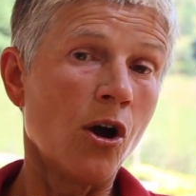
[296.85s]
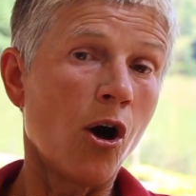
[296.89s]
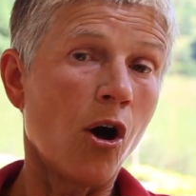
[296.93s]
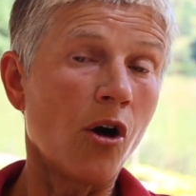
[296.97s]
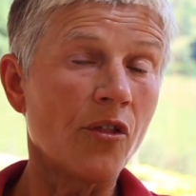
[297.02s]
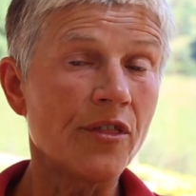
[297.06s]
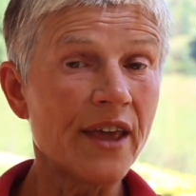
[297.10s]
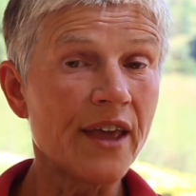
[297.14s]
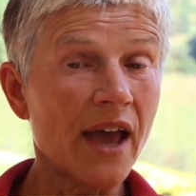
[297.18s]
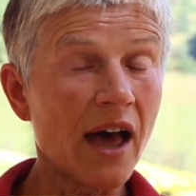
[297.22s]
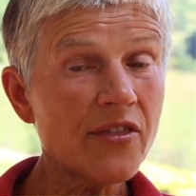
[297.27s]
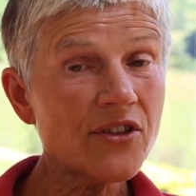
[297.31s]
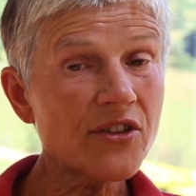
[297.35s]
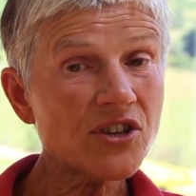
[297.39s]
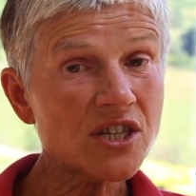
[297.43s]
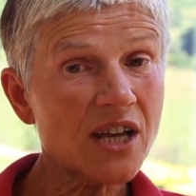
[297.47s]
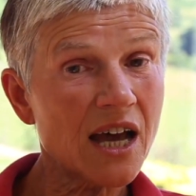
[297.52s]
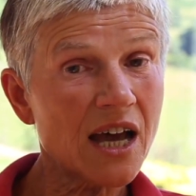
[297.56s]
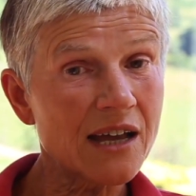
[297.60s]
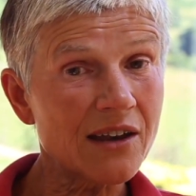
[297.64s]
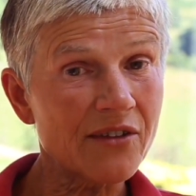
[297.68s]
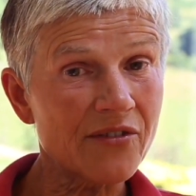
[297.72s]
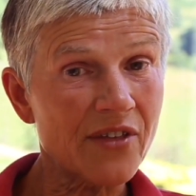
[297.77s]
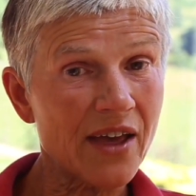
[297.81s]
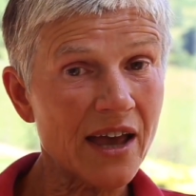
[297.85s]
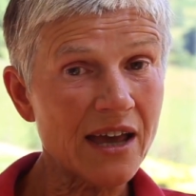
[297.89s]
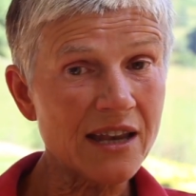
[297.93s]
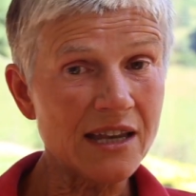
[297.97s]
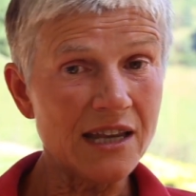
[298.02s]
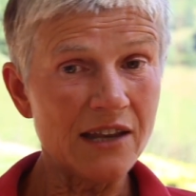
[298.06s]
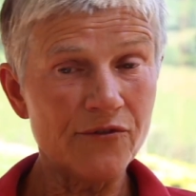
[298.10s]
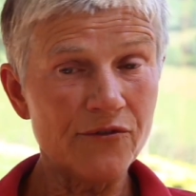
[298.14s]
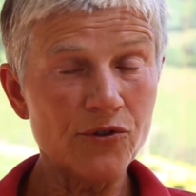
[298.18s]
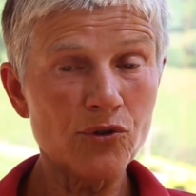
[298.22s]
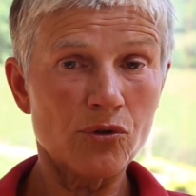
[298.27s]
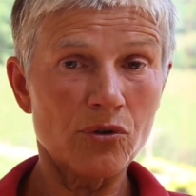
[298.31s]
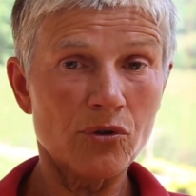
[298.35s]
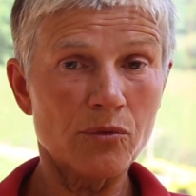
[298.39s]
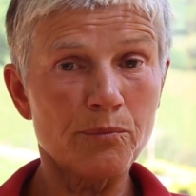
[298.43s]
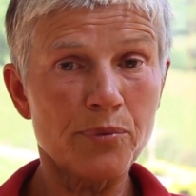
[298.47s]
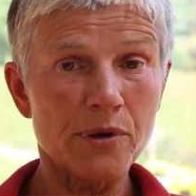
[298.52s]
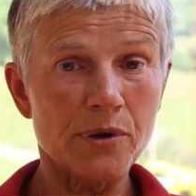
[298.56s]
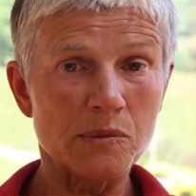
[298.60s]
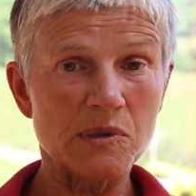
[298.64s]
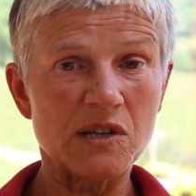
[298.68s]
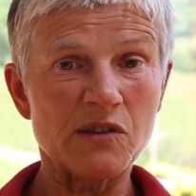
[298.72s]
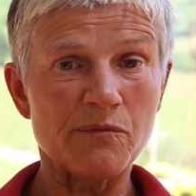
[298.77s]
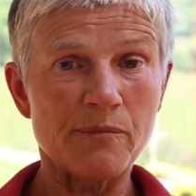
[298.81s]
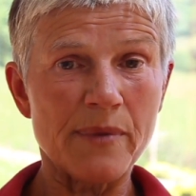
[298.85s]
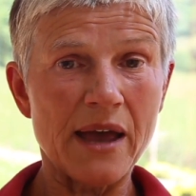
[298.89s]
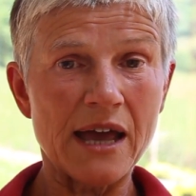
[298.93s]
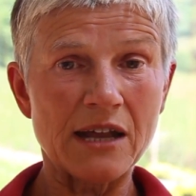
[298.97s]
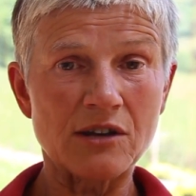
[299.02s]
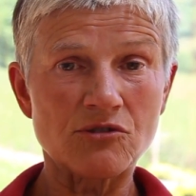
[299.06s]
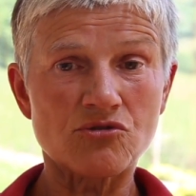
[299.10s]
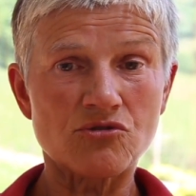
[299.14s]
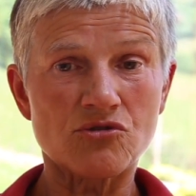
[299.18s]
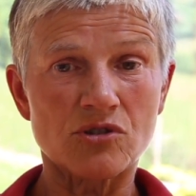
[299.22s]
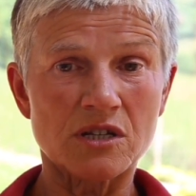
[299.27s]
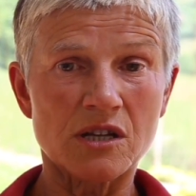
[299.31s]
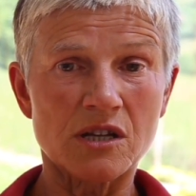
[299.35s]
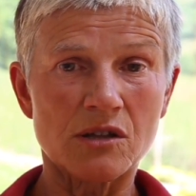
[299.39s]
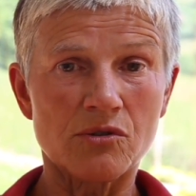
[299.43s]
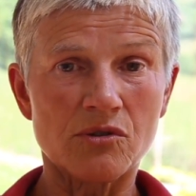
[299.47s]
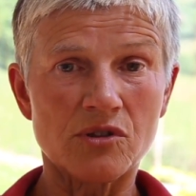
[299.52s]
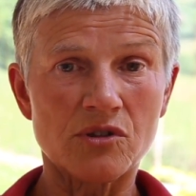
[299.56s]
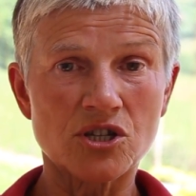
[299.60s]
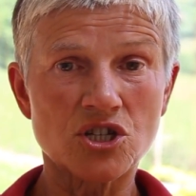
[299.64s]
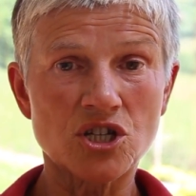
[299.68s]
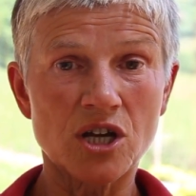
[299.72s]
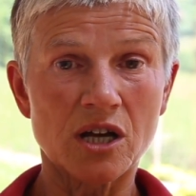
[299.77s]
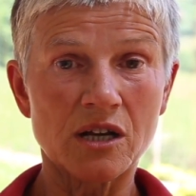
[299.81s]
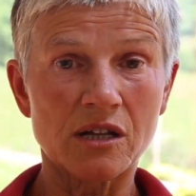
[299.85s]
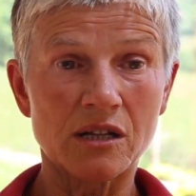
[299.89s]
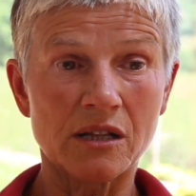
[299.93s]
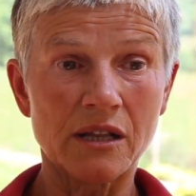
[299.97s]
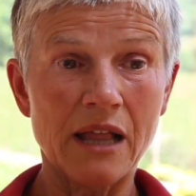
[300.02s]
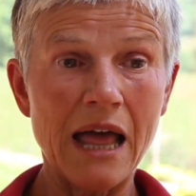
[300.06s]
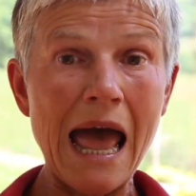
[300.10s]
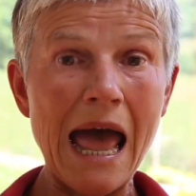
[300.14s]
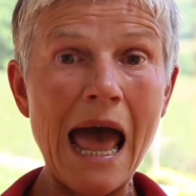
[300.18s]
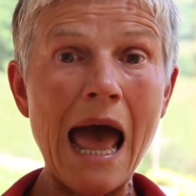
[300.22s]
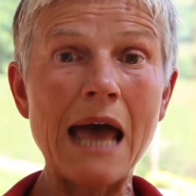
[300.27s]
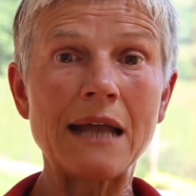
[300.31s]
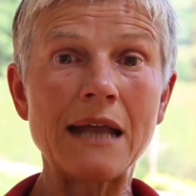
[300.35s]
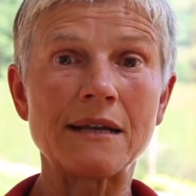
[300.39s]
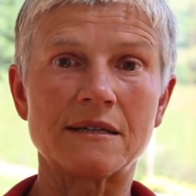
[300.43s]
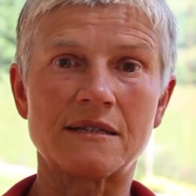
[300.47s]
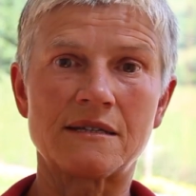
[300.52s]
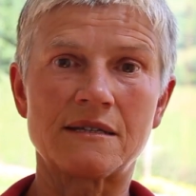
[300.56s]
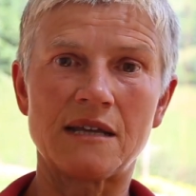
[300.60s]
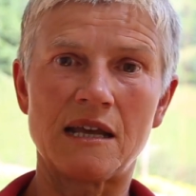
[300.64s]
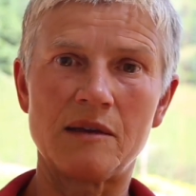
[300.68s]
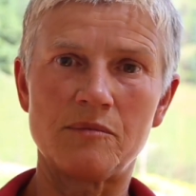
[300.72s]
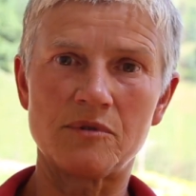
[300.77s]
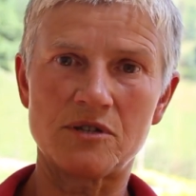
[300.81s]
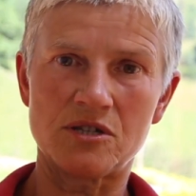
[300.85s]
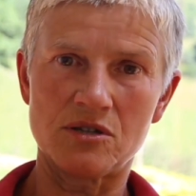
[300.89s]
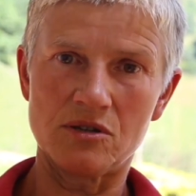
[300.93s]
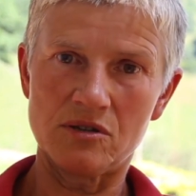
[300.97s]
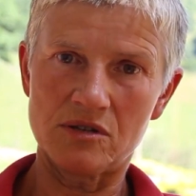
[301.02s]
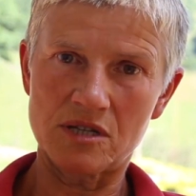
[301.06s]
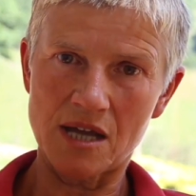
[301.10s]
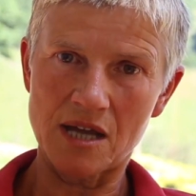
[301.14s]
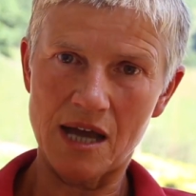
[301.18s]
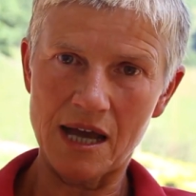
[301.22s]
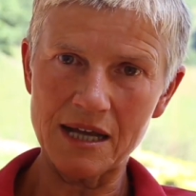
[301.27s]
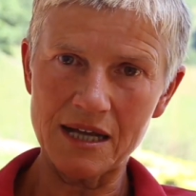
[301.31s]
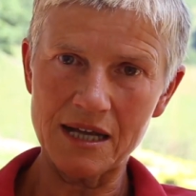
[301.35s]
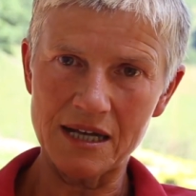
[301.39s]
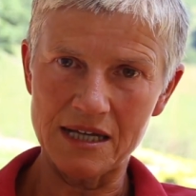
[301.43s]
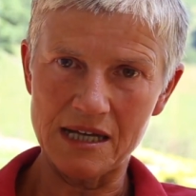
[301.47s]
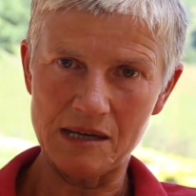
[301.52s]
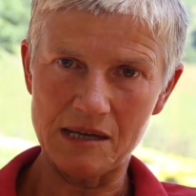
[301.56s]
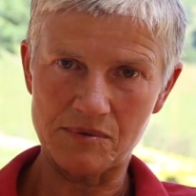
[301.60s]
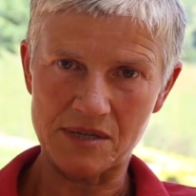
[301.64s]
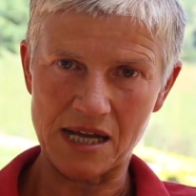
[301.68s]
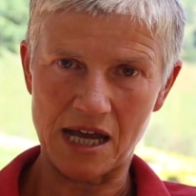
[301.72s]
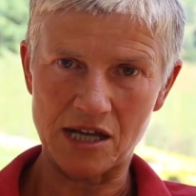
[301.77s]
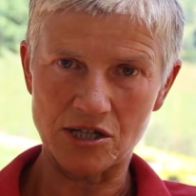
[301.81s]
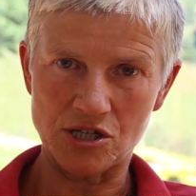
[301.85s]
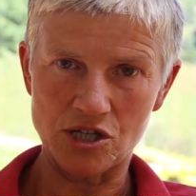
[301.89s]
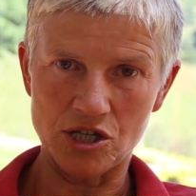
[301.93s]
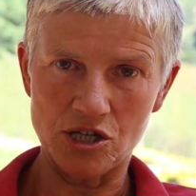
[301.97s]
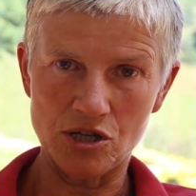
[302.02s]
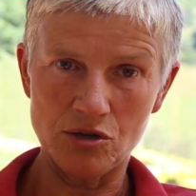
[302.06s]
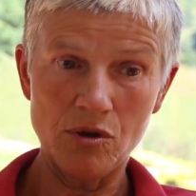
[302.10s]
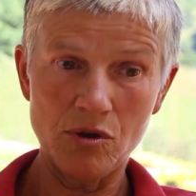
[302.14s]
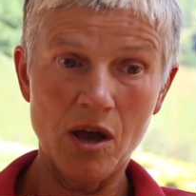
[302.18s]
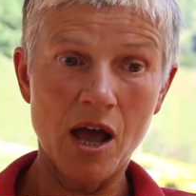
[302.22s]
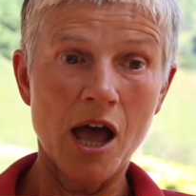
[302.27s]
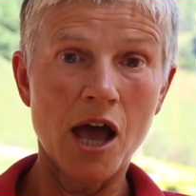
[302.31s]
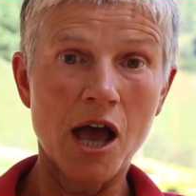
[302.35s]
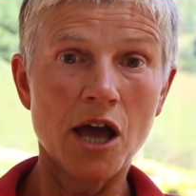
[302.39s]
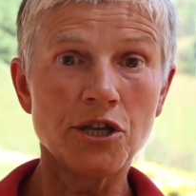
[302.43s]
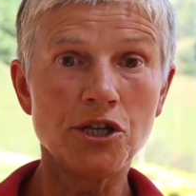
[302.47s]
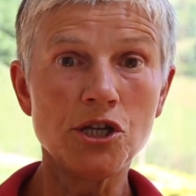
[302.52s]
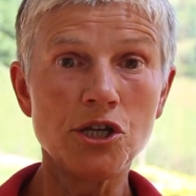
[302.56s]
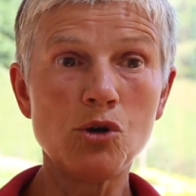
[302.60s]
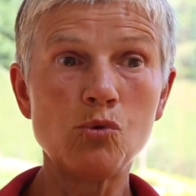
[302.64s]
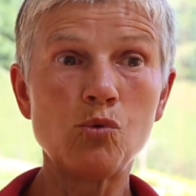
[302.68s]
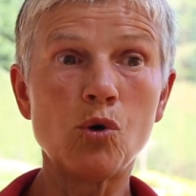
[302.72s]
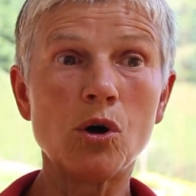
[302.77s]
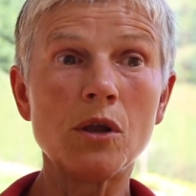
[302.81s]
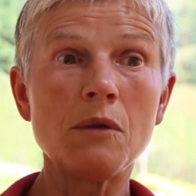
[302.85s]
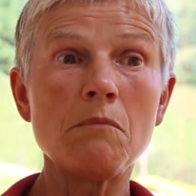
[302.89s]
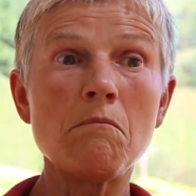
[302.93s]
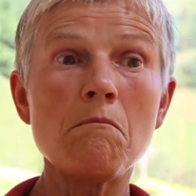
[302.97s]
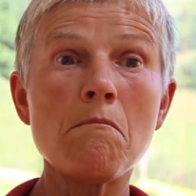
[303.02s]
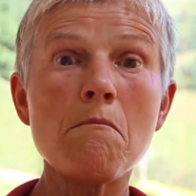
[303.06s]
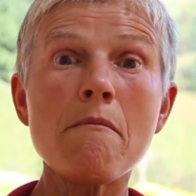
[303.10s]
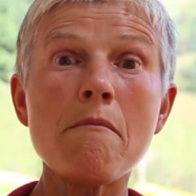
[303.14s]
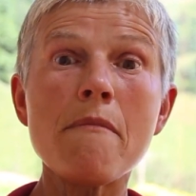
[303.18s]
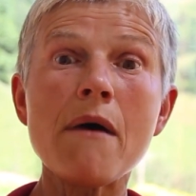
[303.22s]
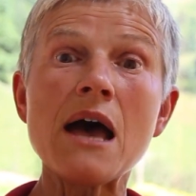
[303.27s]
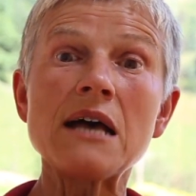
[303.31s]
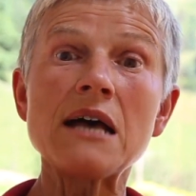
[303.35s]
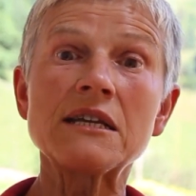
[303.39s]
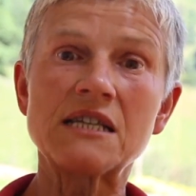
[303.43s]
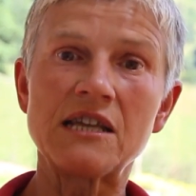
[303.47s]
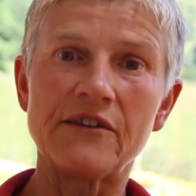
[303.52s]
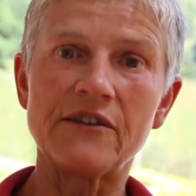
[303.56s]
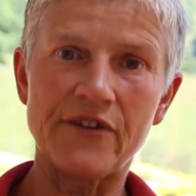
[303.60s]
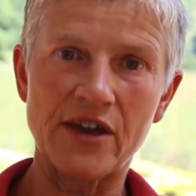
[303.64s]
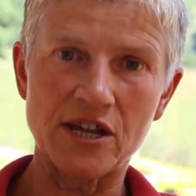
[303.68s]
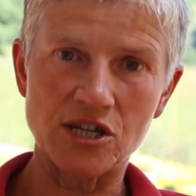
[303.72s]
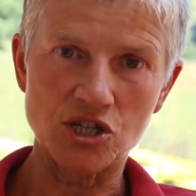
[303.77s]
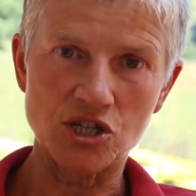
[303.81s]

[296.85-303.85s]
On the other side of that, if you're a primitive man trotting through the jungle and a saber-toothed tiger leaps out at you, you want massive